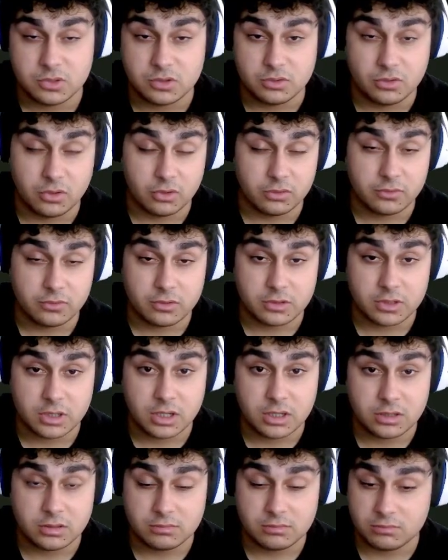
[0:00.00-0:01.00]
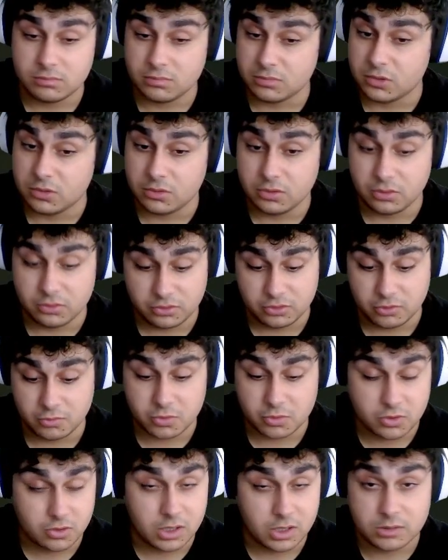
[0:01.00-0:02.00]
Don't forget to
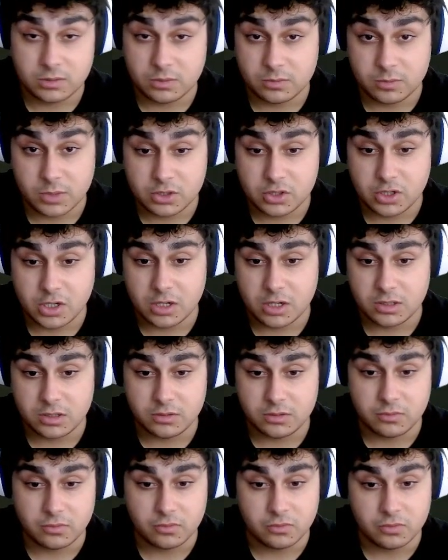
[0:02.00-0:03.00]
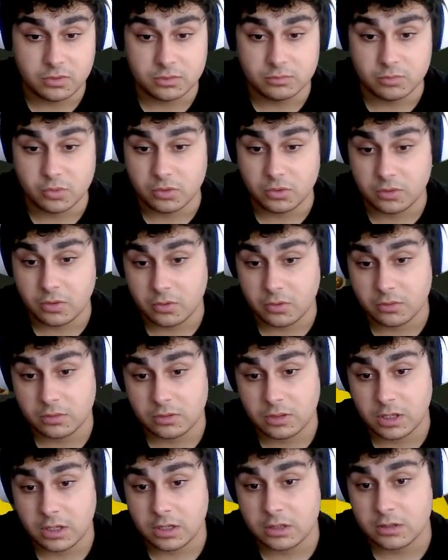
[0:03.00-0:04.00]
subscribe to my channel if you want more
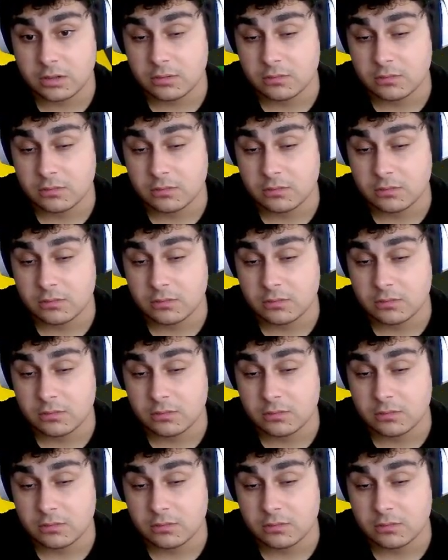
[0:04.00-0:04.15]
content.